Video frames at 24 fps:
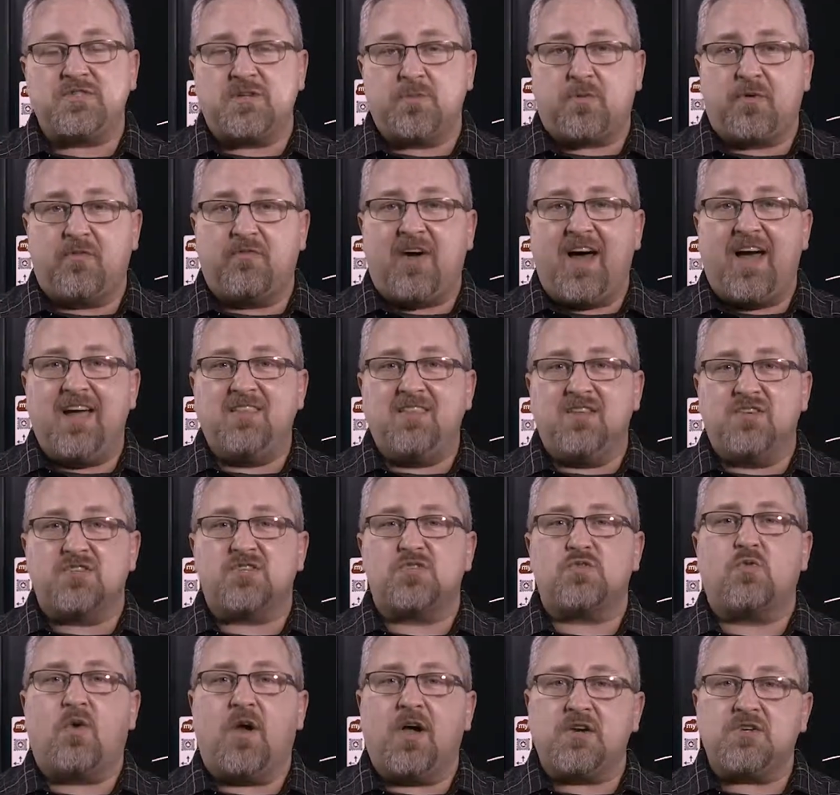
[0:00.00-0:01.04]
to provide the
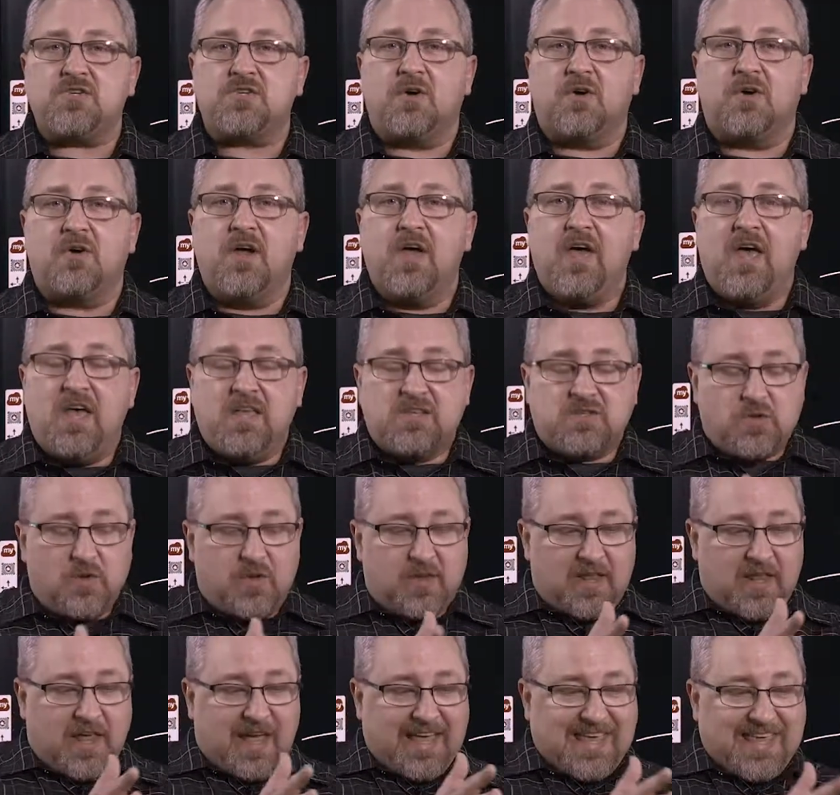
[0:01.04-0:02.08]
structure so that
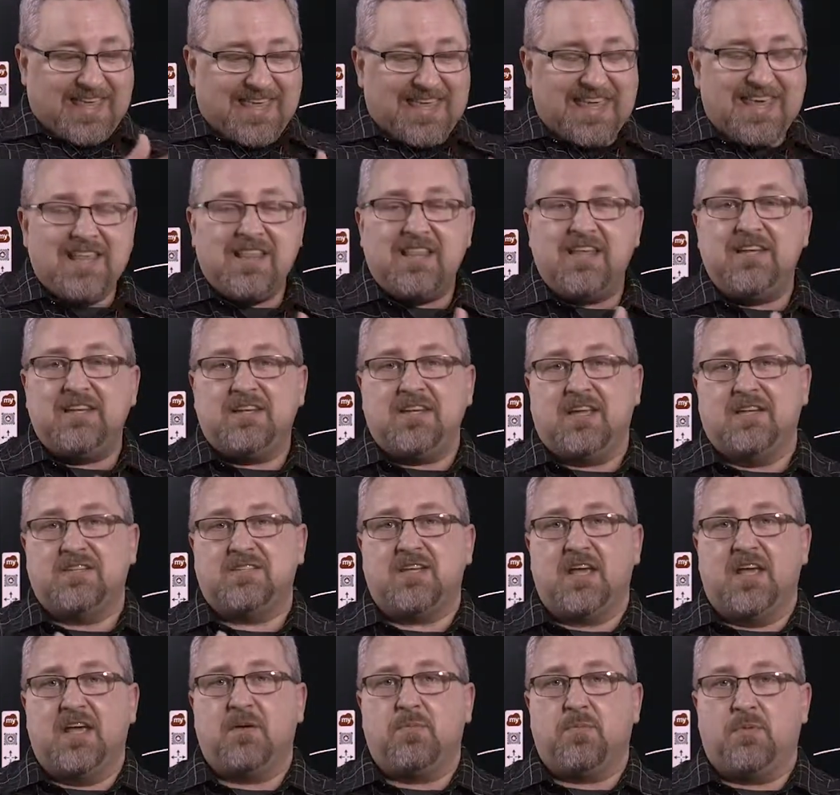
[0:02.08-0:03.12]
a healing can
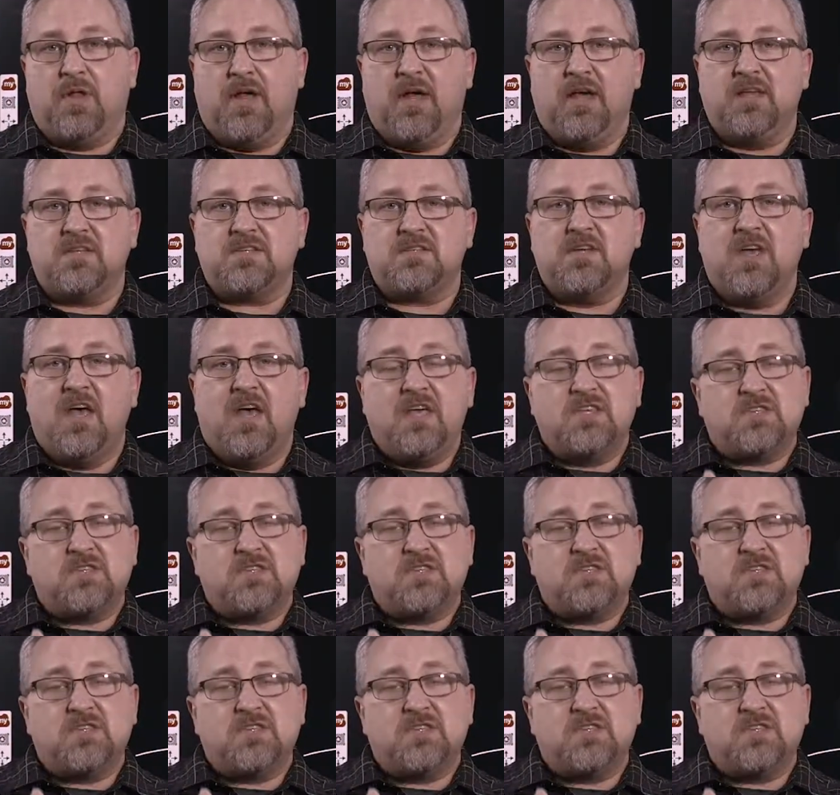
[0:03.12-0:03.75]
take place,